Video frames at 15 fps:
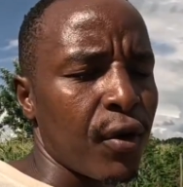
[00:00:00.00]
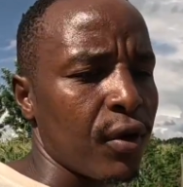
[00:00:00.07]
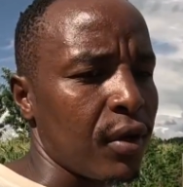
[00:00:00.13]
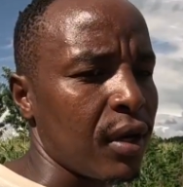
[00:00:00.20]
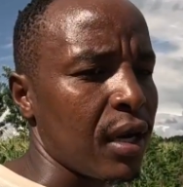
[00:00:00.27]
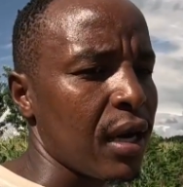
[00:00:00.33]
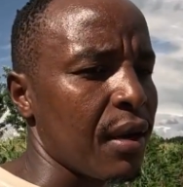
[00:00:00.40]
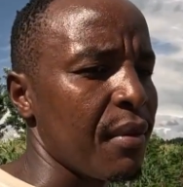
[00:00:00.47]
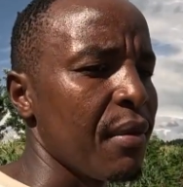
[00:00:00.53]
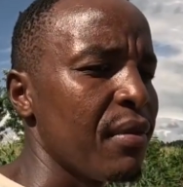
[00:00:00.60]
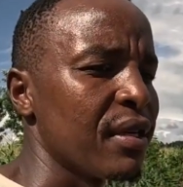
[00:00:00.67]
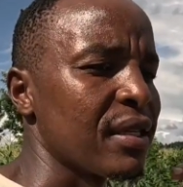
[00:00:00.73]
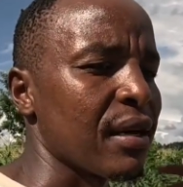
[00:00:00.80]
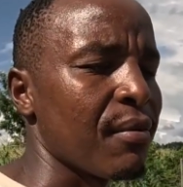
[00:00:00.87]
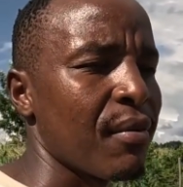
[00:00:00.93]
on maybe
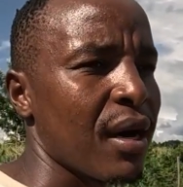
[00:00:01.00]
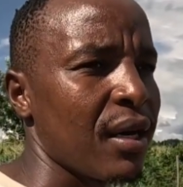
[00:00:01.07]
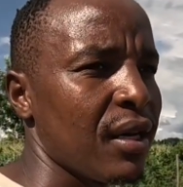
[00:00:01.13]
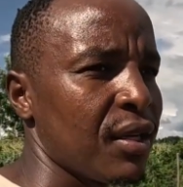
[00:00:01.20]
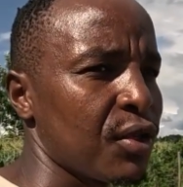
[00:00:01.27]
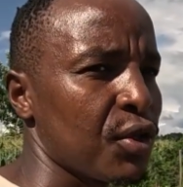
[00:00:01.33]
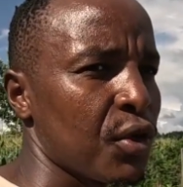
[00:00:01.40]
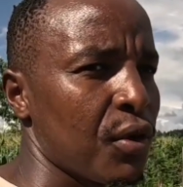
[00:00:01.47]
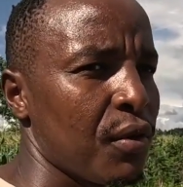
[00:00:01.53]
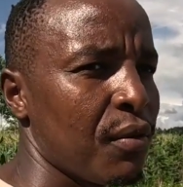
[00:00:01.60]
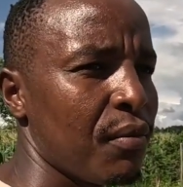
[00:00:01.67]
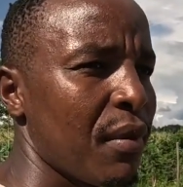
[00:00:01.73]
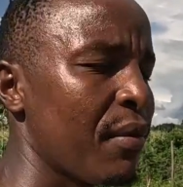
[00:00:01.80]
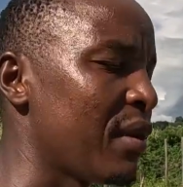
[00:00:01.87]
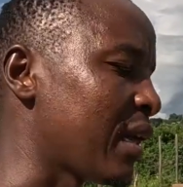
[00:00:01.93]
some money. So
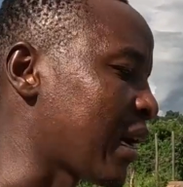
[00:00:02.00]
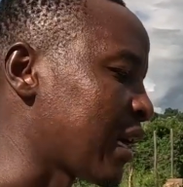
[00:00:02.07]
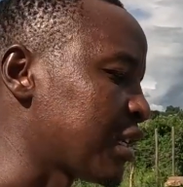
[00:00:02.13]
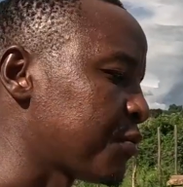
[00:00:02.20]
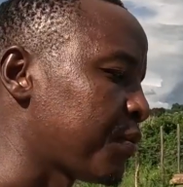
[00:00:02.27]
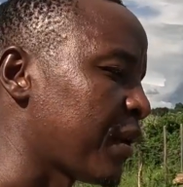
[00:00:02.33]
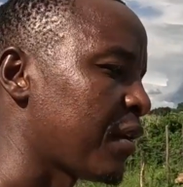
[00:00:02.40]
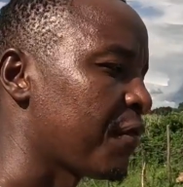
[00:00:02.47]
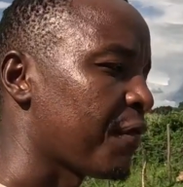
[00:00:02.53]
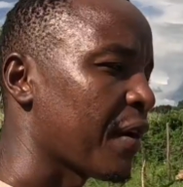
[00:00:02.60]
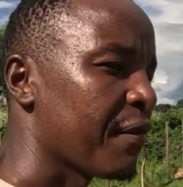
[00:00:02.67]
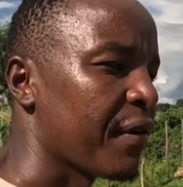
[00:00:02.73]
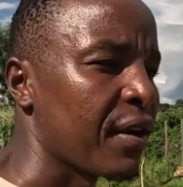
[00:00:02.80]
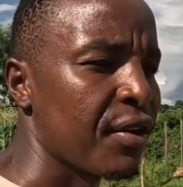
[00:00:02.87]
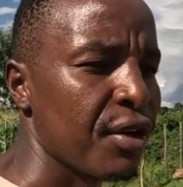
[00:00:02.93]
maybe they can spend
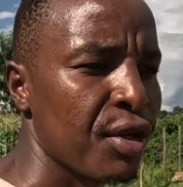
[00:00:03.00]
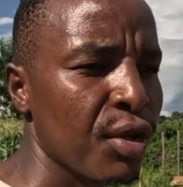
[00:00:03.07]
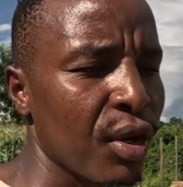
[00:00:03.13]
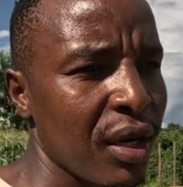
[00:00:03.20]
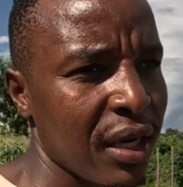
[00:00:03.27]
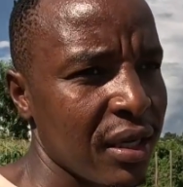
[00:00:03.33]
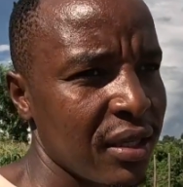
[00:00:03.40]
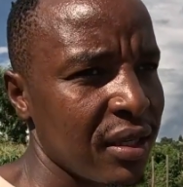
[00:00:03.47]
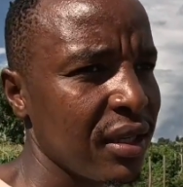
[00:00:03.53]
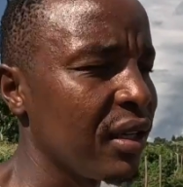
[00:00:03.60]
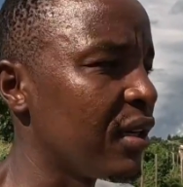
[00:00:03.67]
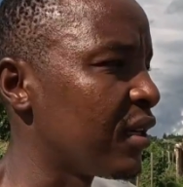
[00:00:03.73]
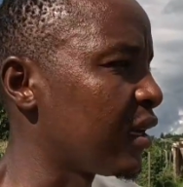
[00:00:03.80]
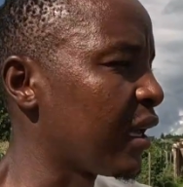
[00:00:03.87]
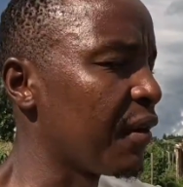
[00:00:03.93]
$500
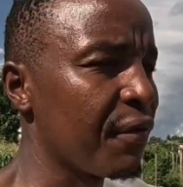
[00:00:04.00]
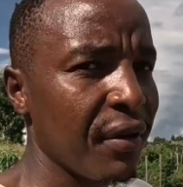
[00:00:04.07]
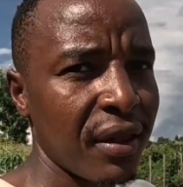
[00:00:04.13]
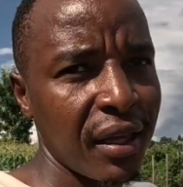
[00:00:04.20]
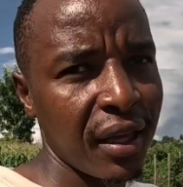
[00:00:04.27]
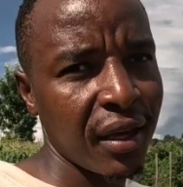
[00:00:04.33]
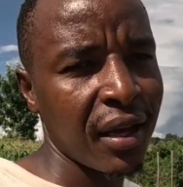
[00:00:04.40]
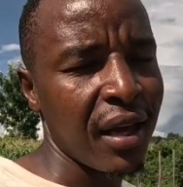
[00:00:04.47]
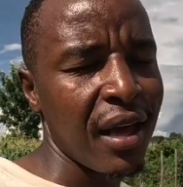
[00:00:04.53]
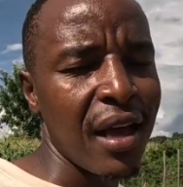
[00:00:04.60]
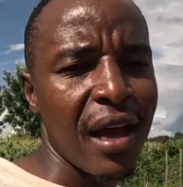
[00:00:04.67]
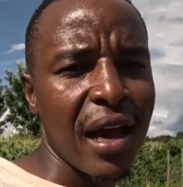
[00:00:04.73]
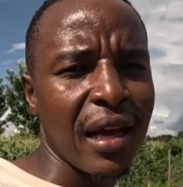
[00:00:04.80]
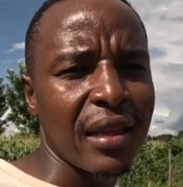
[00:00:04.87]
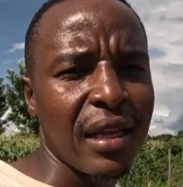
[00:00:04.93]
in everything,
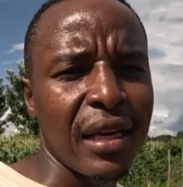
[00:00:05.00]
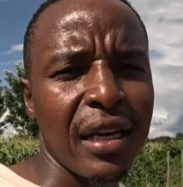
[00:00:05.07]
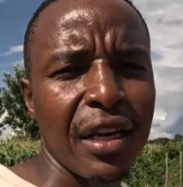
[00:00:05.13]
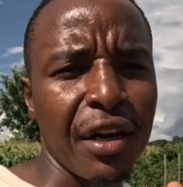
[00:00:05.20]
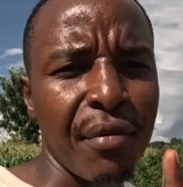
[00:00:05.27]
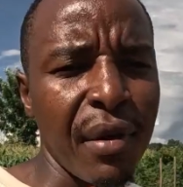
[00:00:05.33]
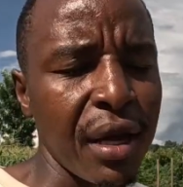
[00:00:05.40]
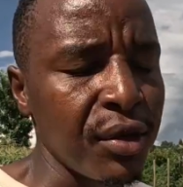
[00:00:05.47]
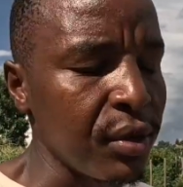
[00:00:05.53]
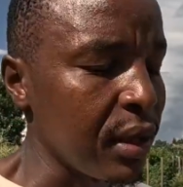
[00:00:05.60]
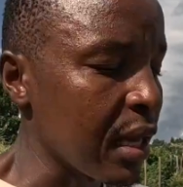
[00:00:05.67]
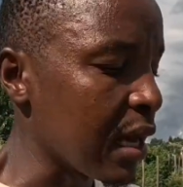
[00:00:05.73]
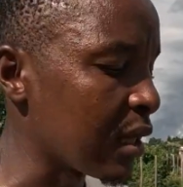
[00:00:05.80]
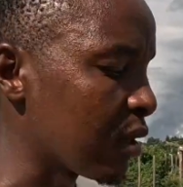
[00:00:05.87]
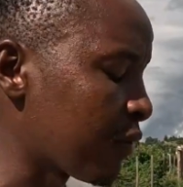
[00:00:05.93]
and then he remains with
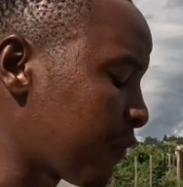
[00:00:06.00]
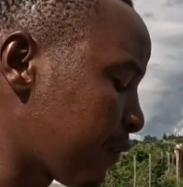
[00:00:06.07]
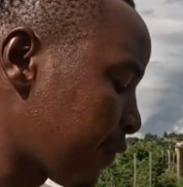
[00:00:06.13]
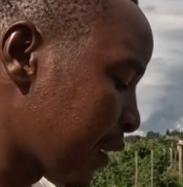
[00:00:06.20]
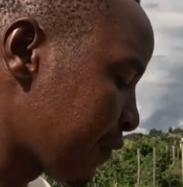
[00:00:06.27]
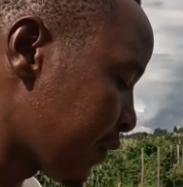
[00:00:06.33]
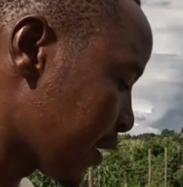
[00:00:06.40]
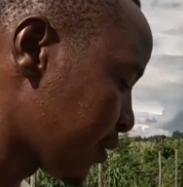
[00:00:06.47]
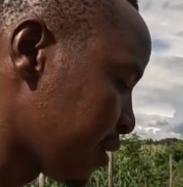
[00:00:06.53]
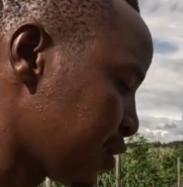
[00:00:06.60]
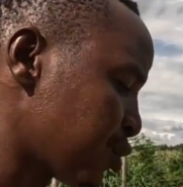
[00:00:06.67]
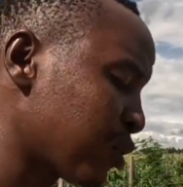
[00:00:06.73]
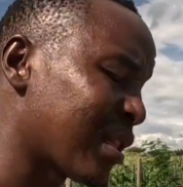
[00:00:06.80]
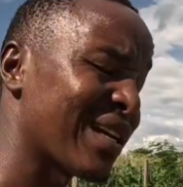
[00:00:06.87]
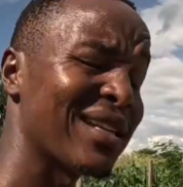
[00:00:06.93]
the other 500.
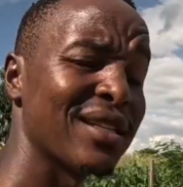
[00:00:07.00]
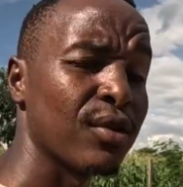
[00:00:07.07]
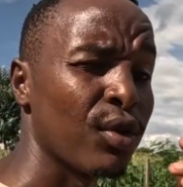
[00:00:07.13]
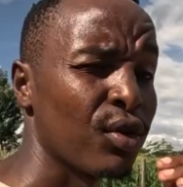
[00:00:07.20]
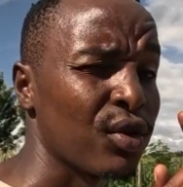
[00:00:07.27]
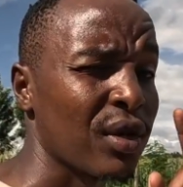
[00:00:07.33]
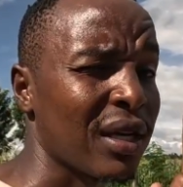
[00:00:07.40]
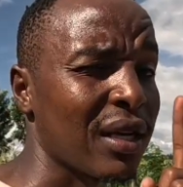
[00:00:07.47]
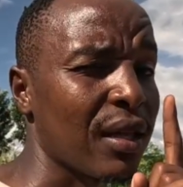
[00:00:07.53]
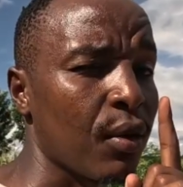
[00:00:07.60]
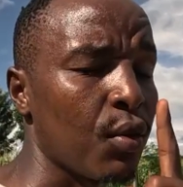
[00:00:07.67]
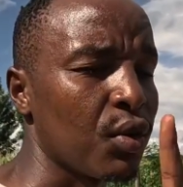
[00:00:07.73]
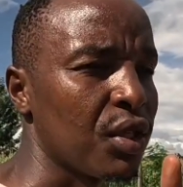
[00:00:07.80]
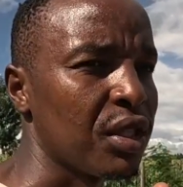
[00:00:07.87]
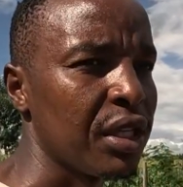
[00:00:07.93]
So that is also another
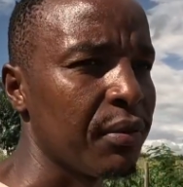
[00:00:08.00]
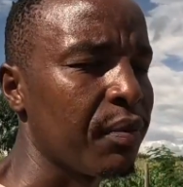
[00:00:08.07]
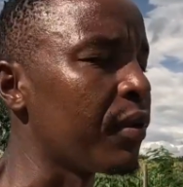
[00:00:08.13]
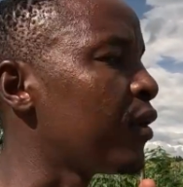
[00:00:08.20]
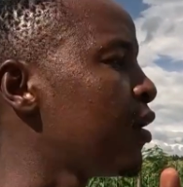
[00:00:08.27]
good tip.